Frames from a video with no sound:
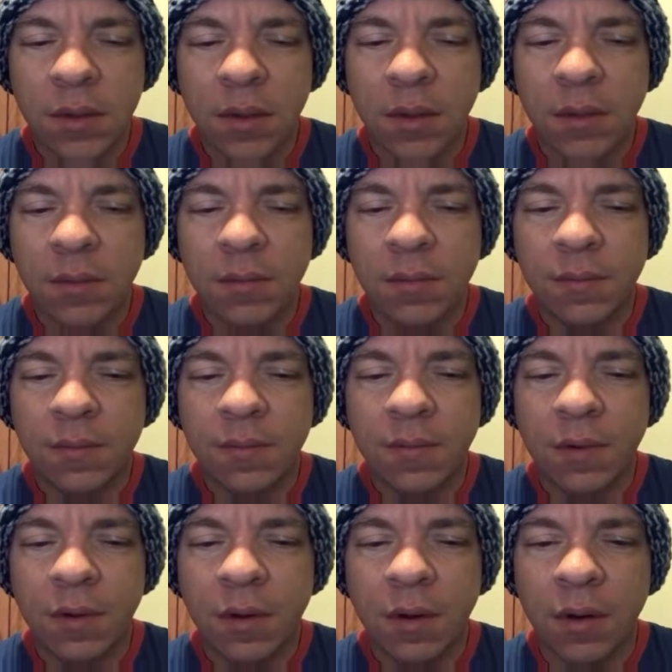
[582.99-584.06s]
um,
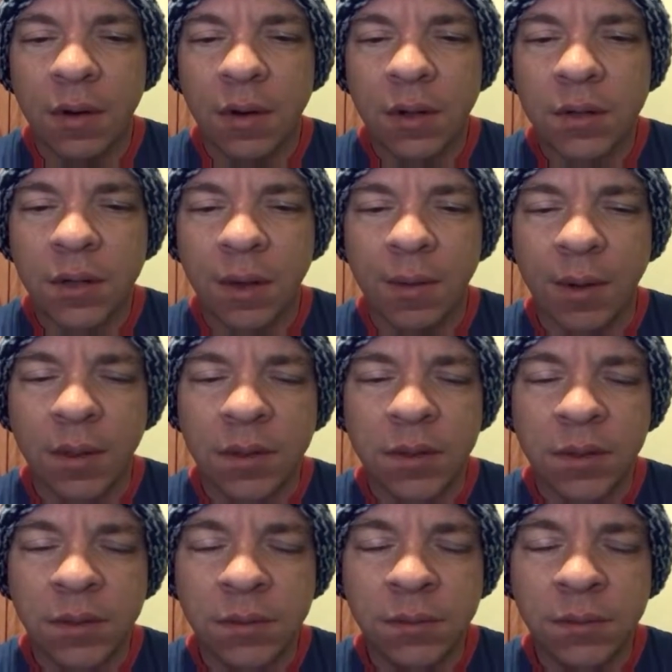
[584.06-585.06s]
for Starbucks.